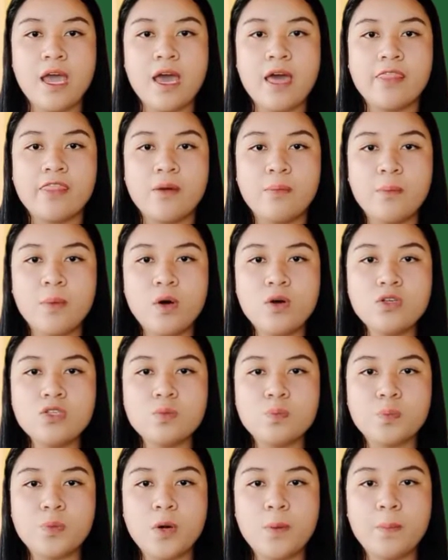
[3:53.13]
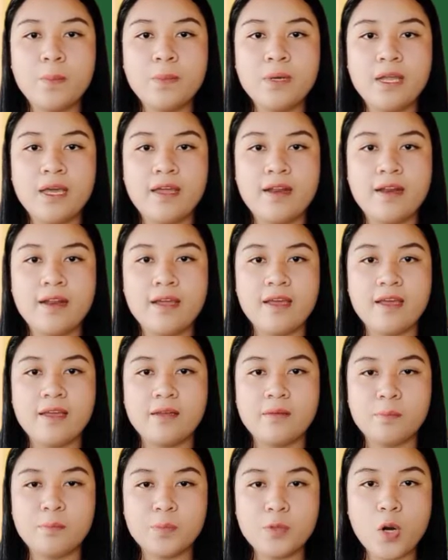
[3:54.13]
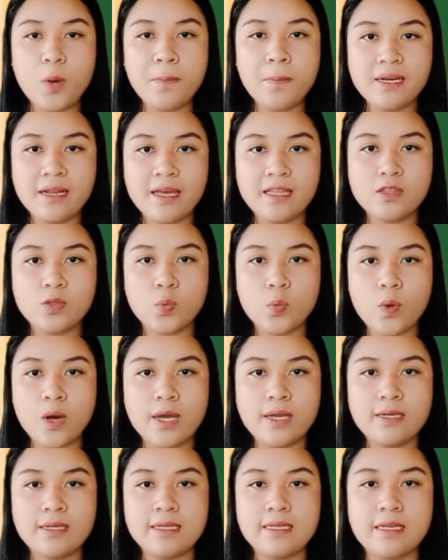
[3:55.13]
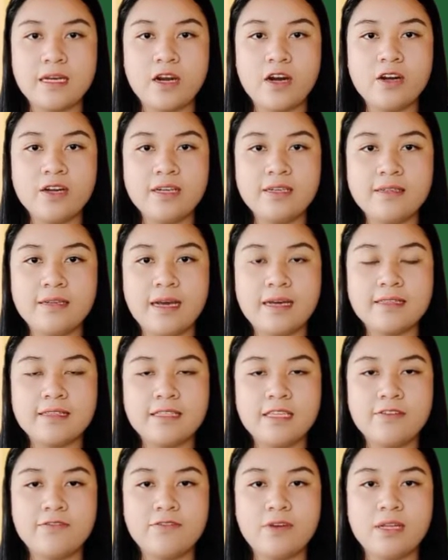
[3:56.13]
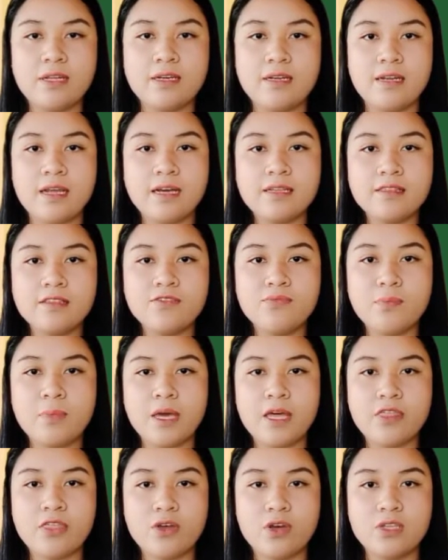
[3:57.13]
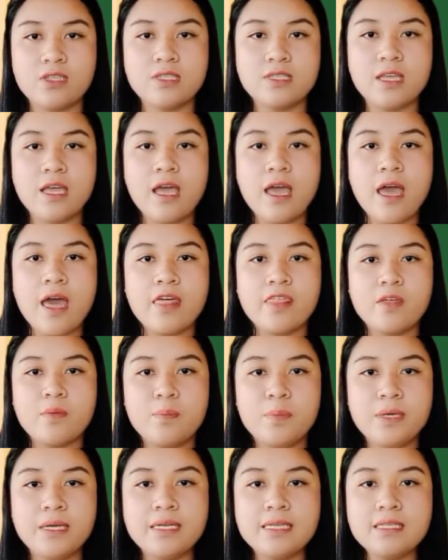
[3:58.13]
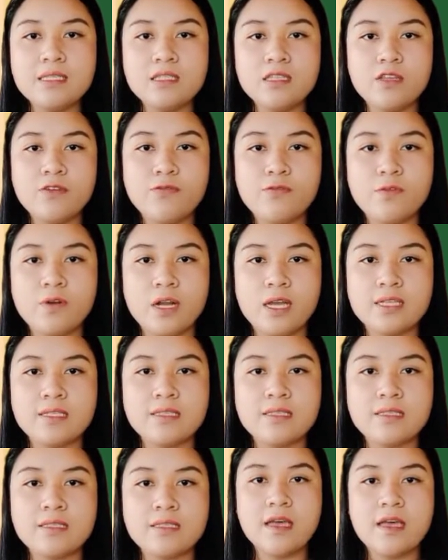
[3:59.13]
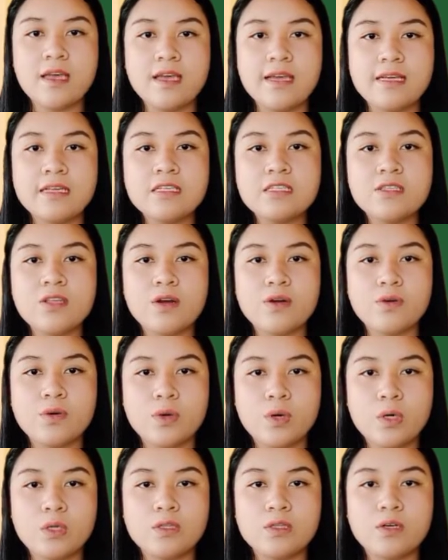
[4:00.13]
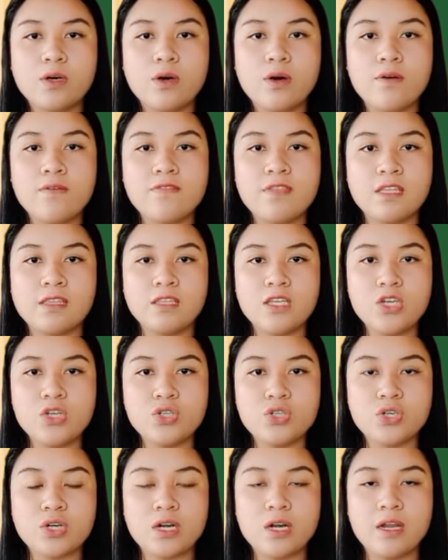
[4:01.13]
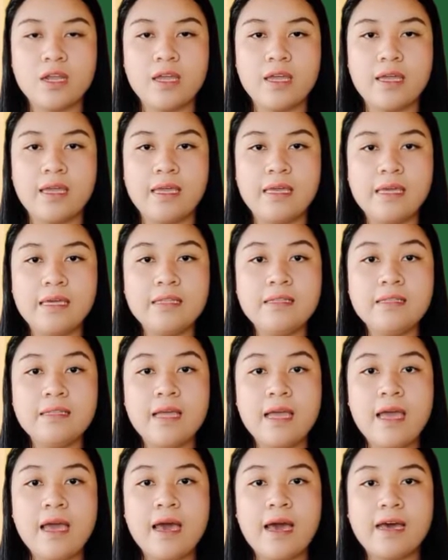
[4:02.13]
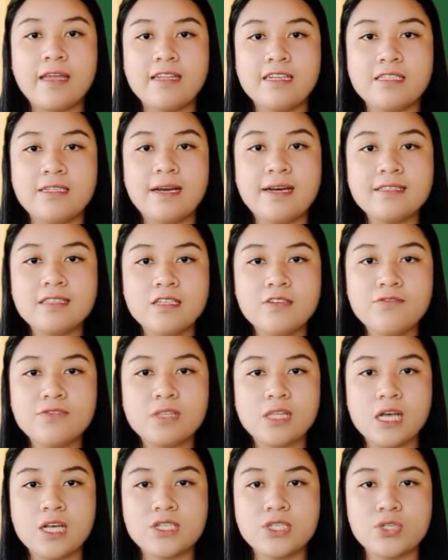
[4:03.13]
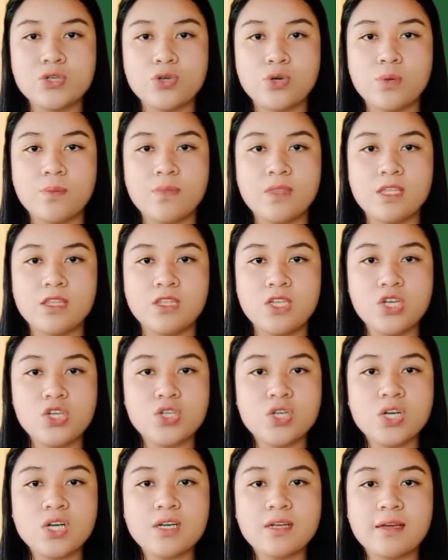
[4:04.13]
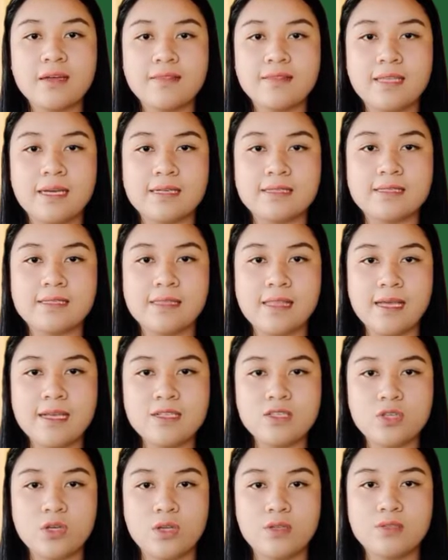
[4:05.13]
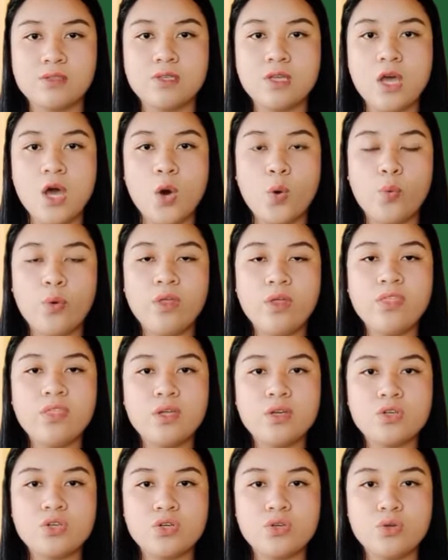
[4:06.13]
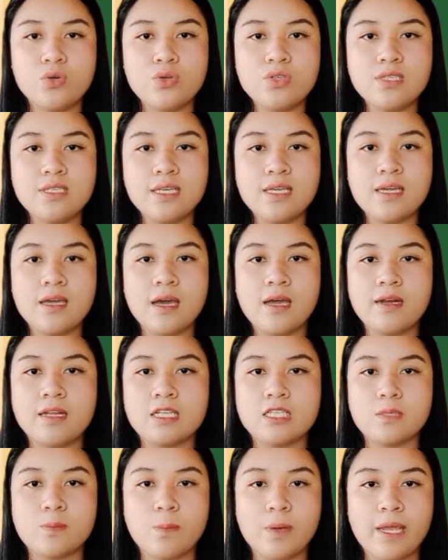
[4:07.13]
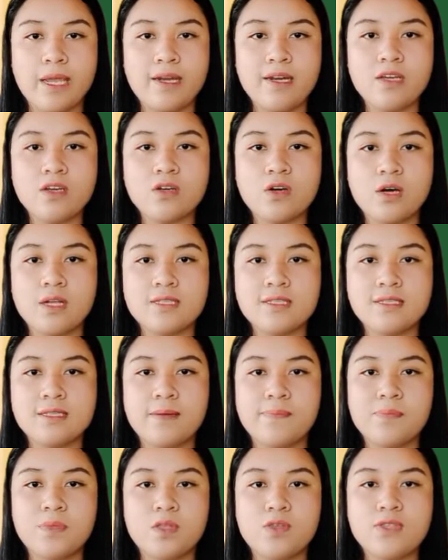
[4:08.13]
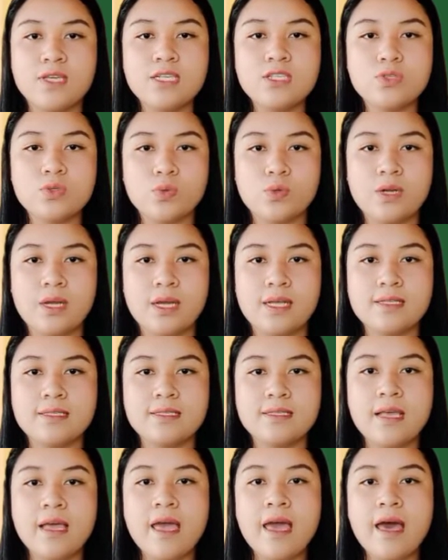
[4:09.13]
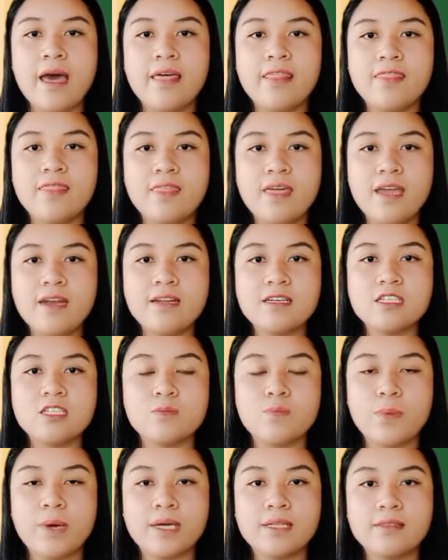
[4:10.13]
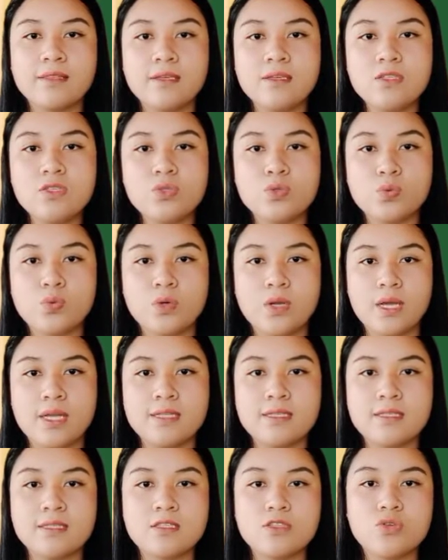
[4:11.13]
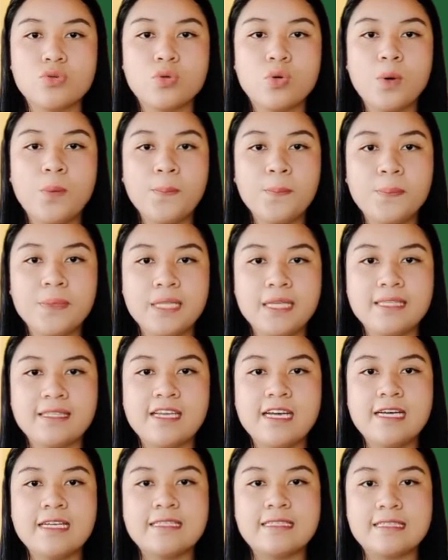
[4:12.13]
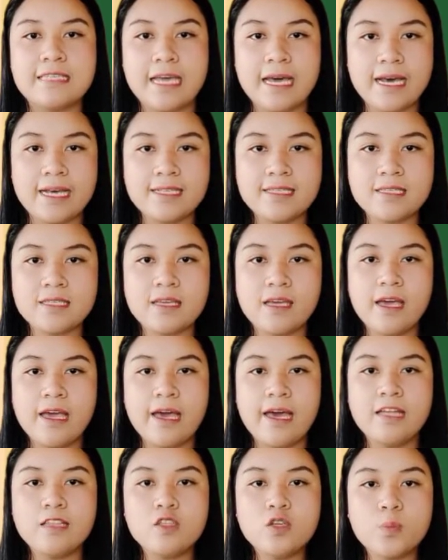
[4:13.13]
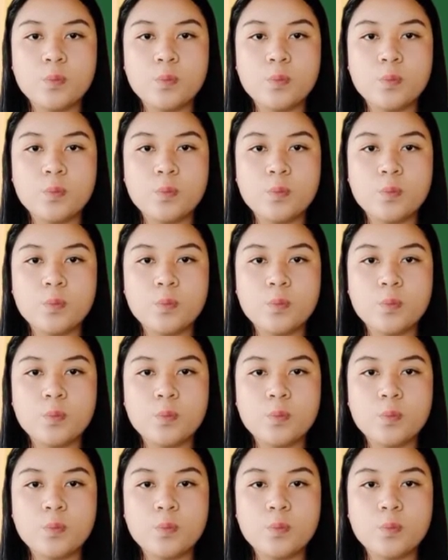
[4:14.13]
The most prominent one are inductive and deductive methods. The biggest difference is the role of the teacher. In a deductive classroom, the teacher conducts lessons with introducing and explaining concepts to the students and then expecting students to complete tasks and to